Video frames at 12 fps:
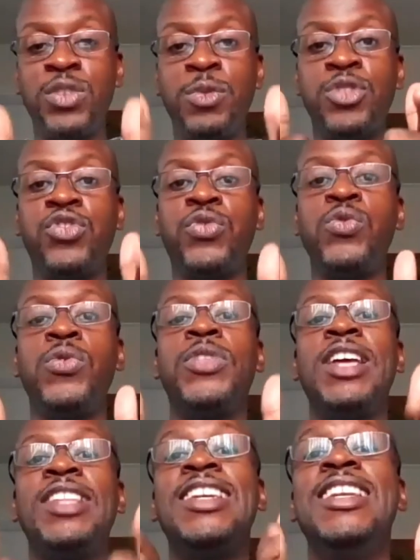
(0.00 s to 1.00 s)
tangible
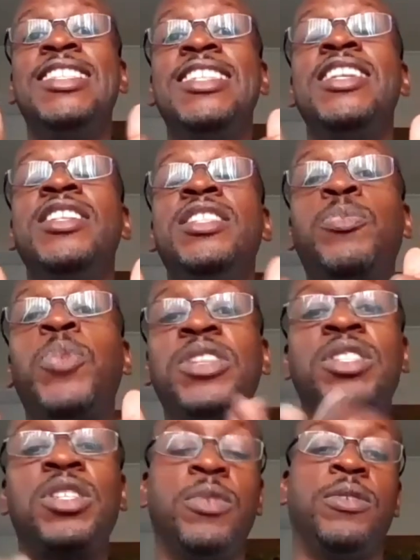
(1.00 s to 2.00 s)
truth that it is
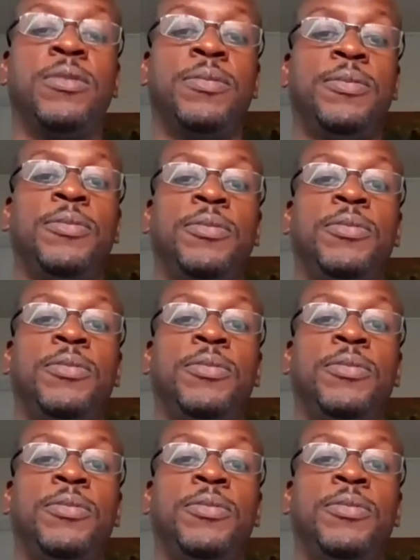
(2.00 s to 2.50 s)
possible.